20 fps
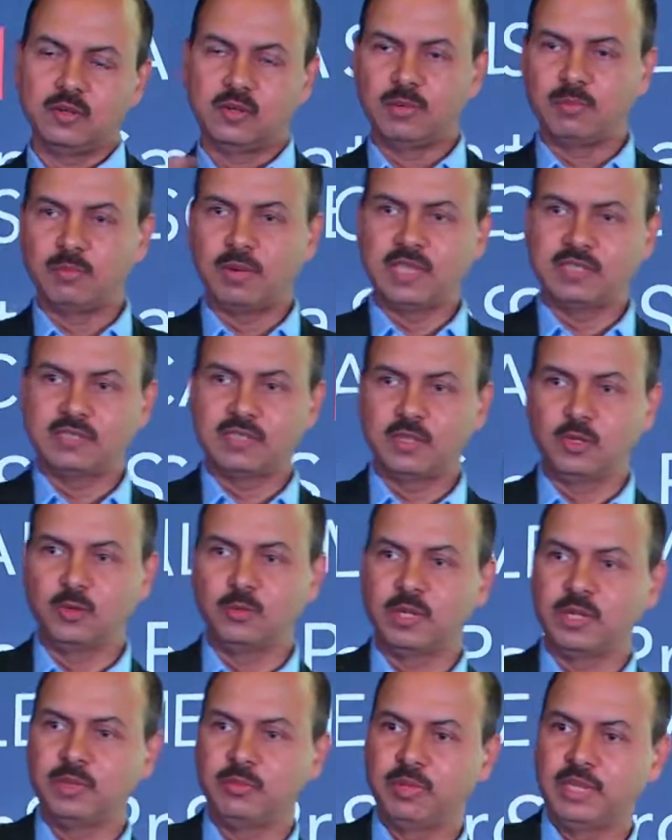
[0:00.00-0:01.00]
will, you know,
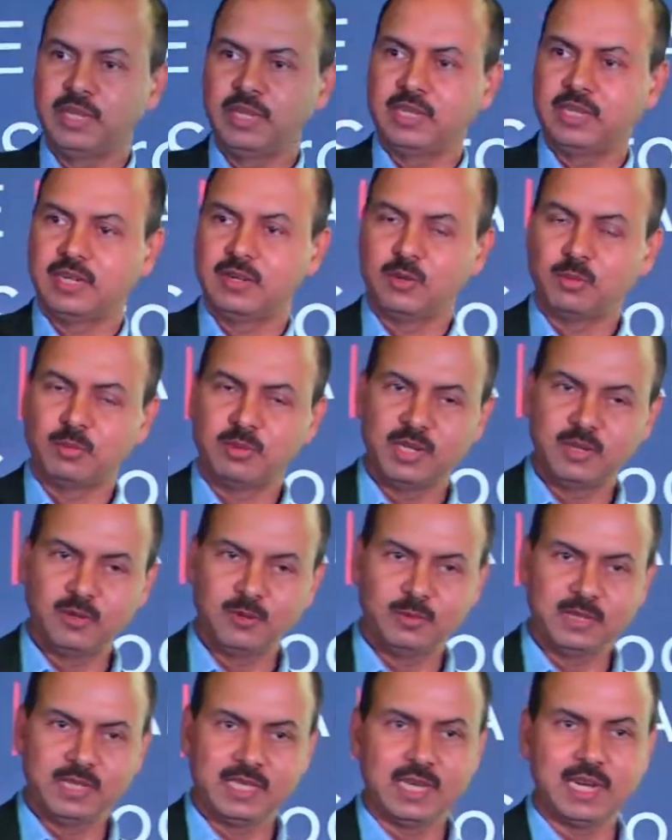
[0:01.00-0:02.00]
replace the human being
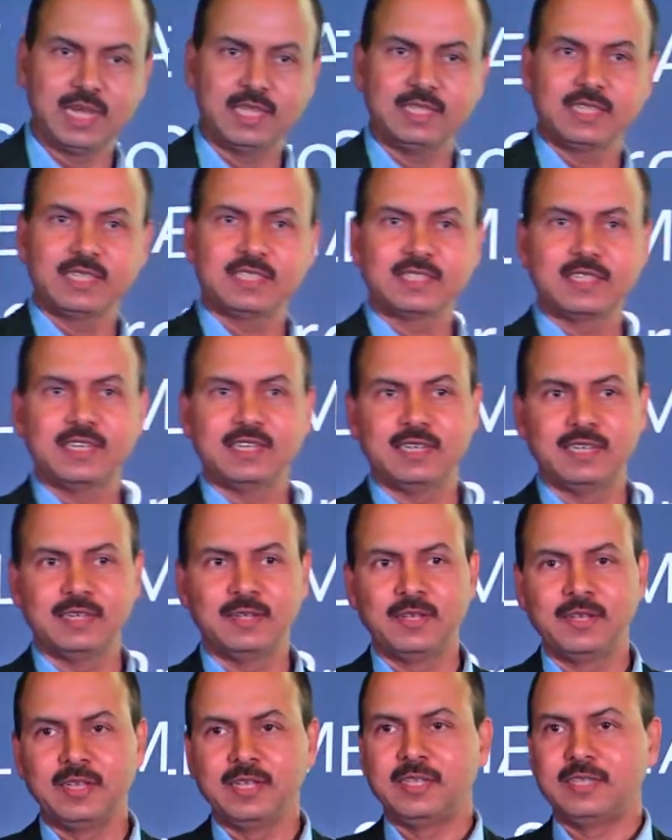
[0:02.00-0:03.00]
and nobody will be there. I think
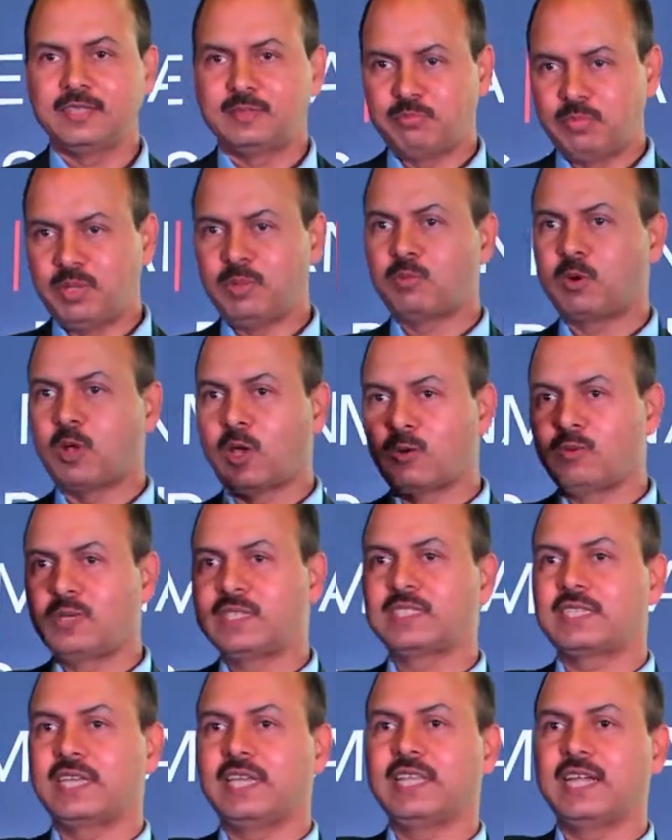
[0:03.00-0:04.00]
uh,
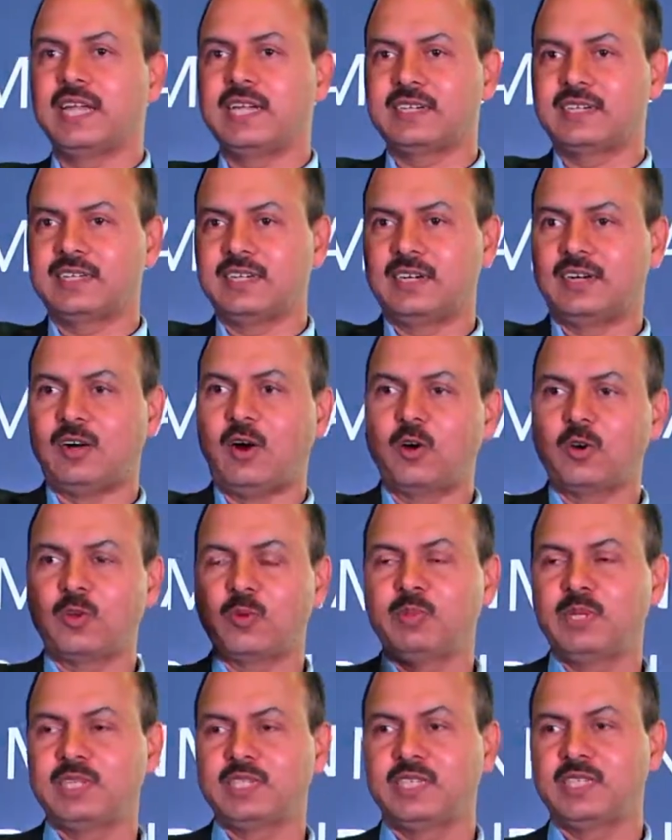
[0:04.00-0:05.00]
people always say that
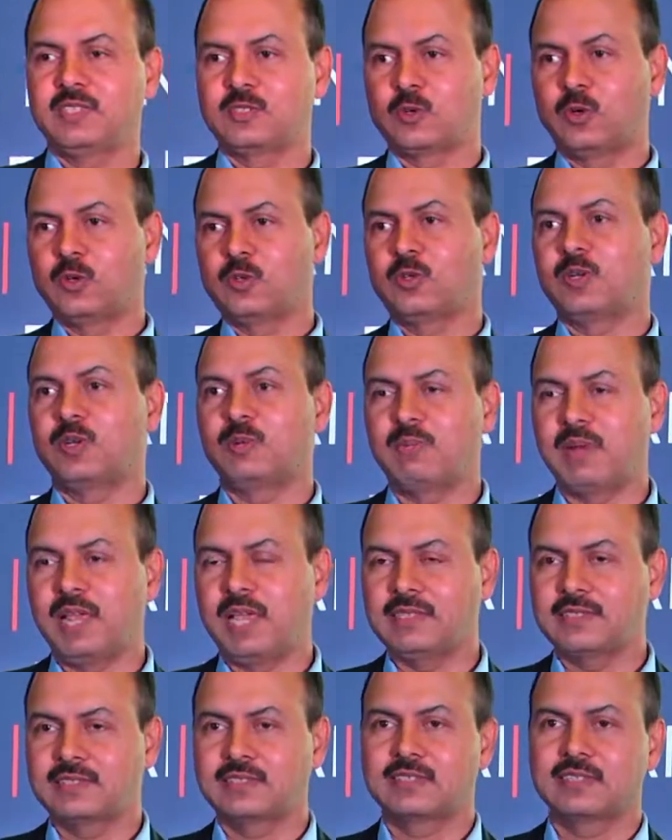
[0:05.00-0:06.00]
uh, automation is going
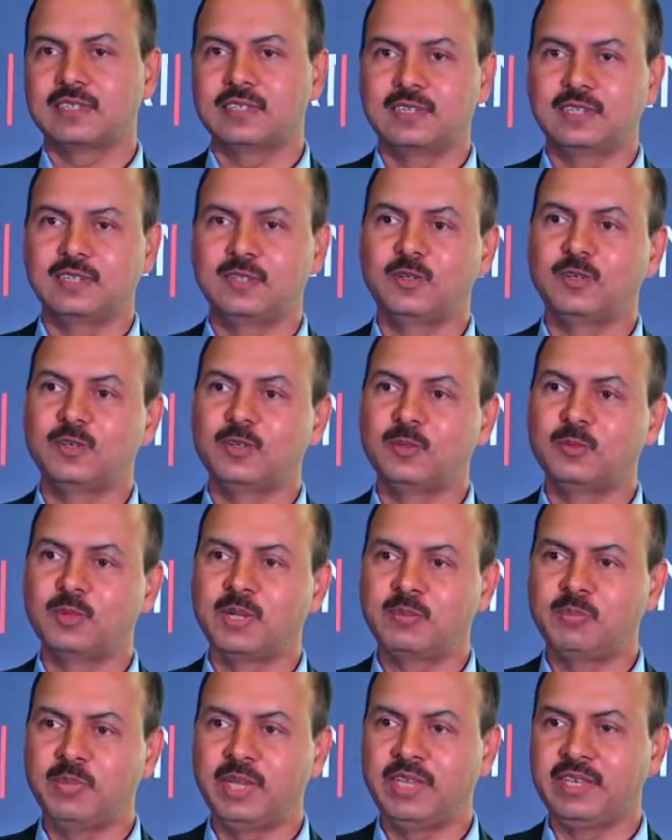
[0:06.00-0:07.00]
to replace uh,
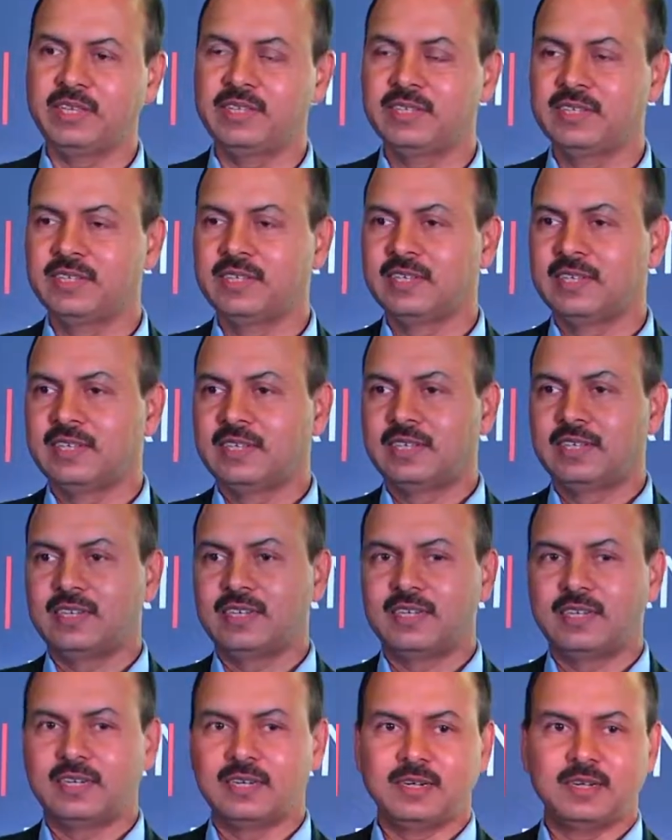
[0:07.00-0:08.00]
you know, human being,
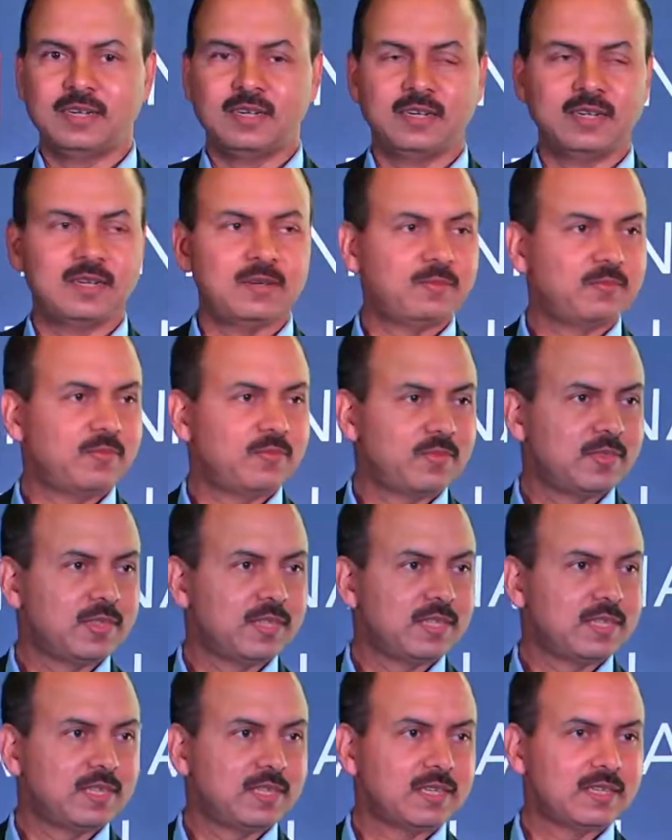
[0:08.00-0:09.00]

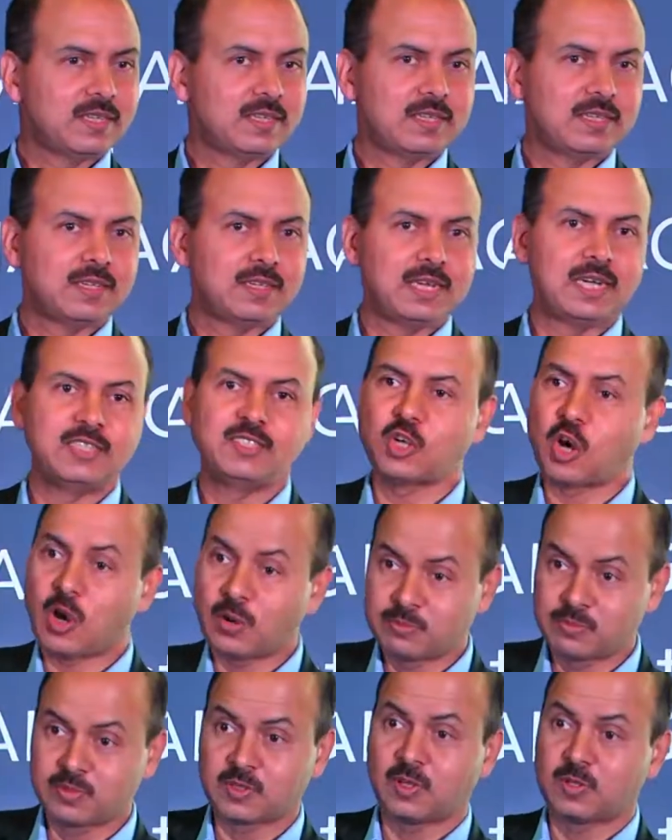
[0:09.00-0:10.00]
uh,
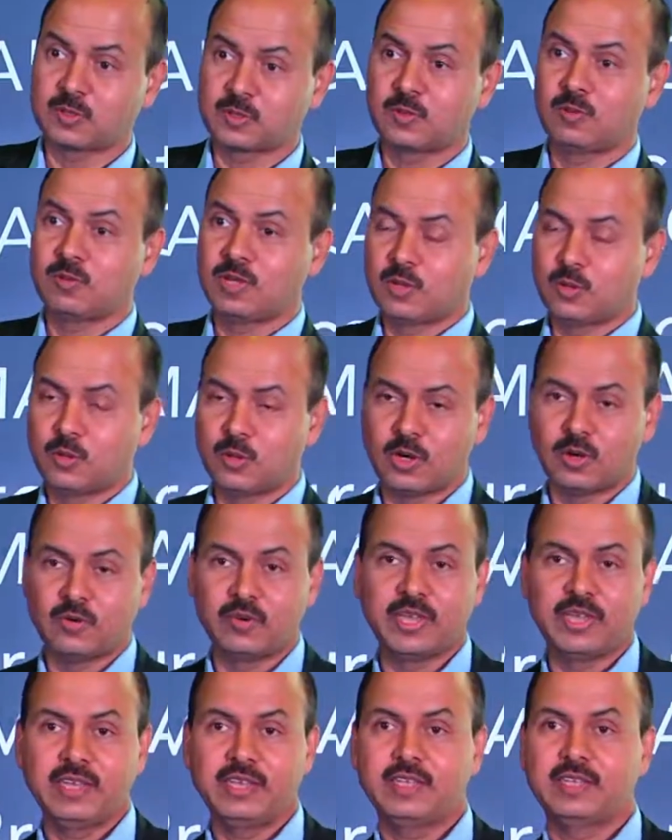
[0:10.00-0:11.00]
and jobs also
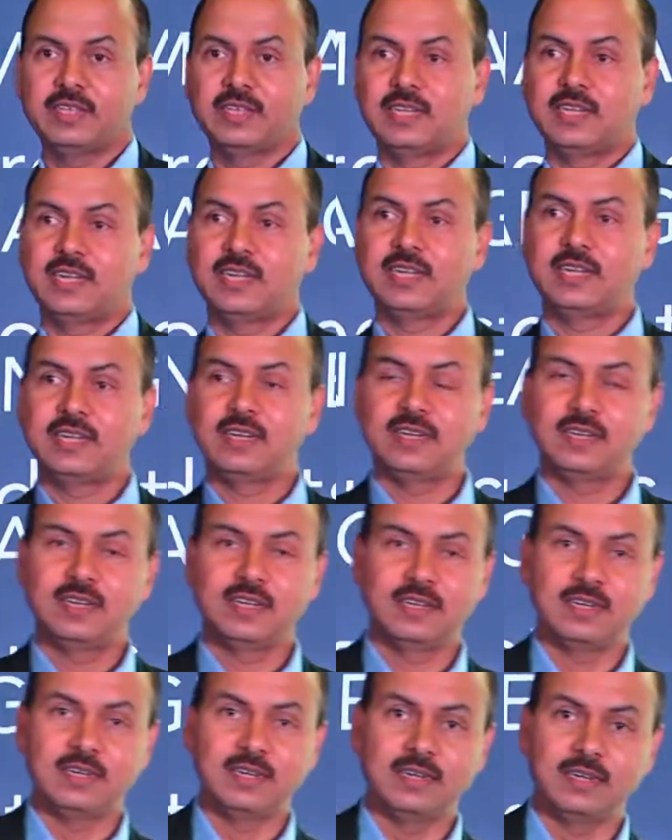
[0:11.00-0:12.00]
will go away.
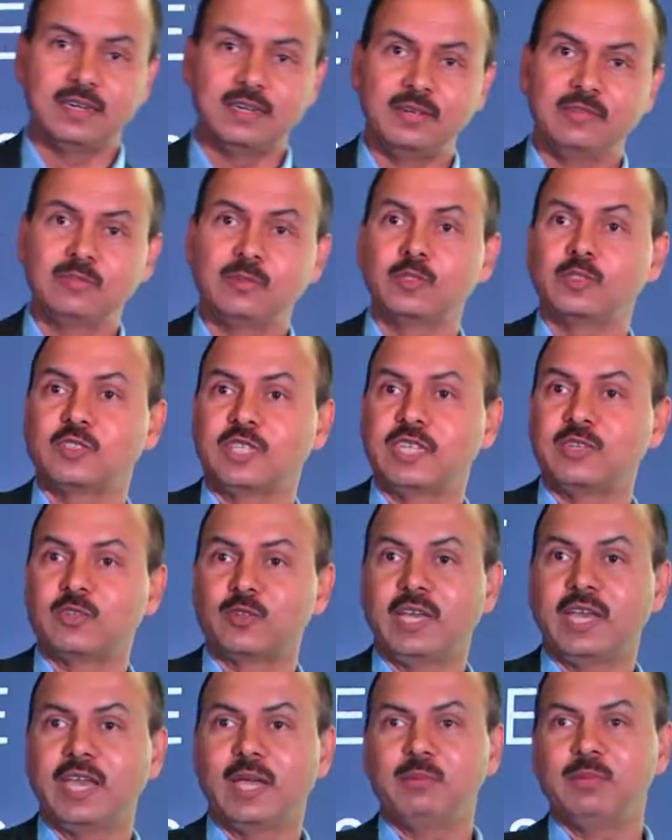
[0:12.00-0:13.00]
And uh, if
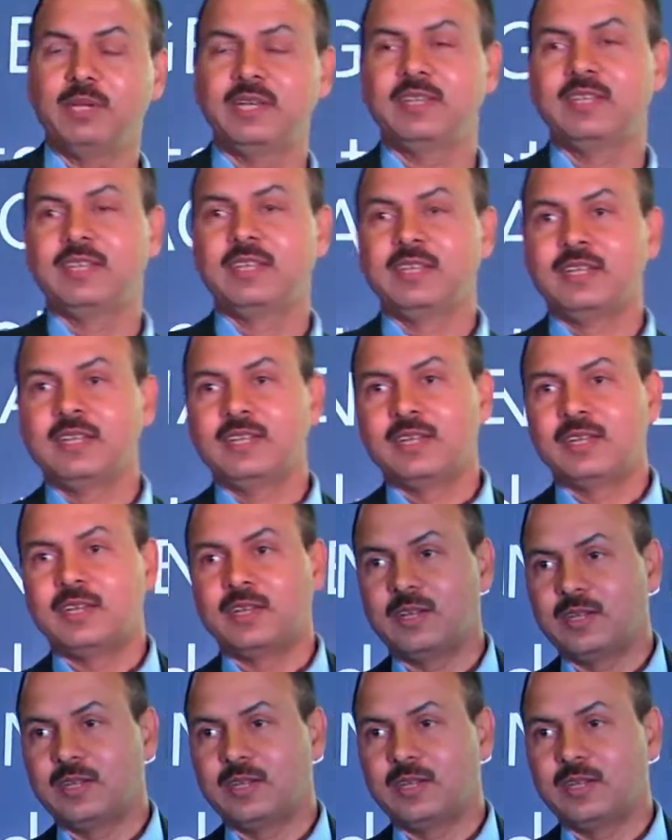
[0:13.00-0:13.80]
you see today, I mean,